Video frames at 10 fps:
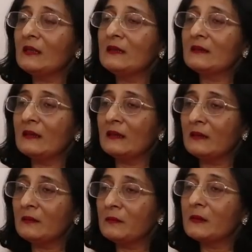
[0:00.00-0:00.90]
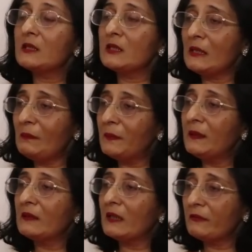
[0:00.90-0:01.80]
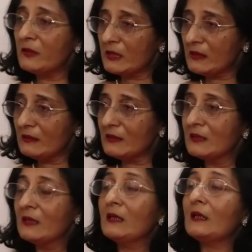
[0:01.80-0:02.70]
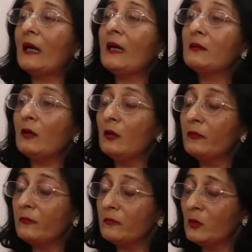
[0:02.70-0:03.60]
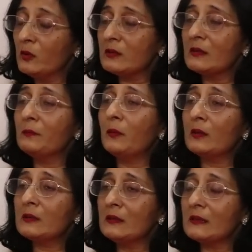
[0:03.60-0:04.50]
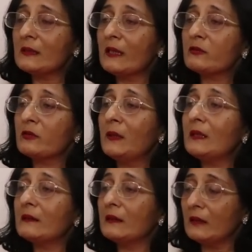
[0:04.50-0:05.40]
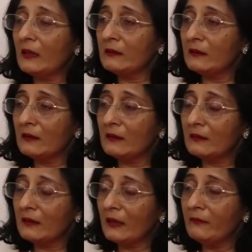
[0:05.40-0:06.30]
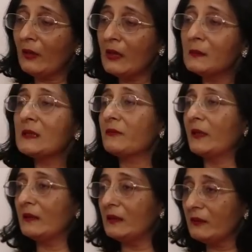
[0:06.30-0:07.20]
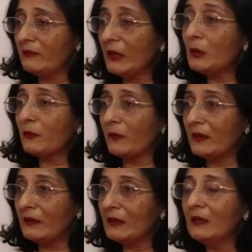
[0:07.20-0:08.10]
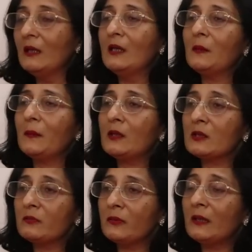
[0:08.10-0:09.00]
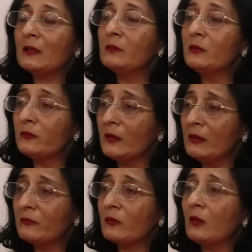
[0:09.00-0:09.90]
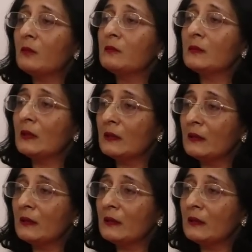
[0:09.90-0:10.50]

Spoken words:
is cheap, efficient, and of most important, it has to be environment friendly, eco-friendly, because we are moving from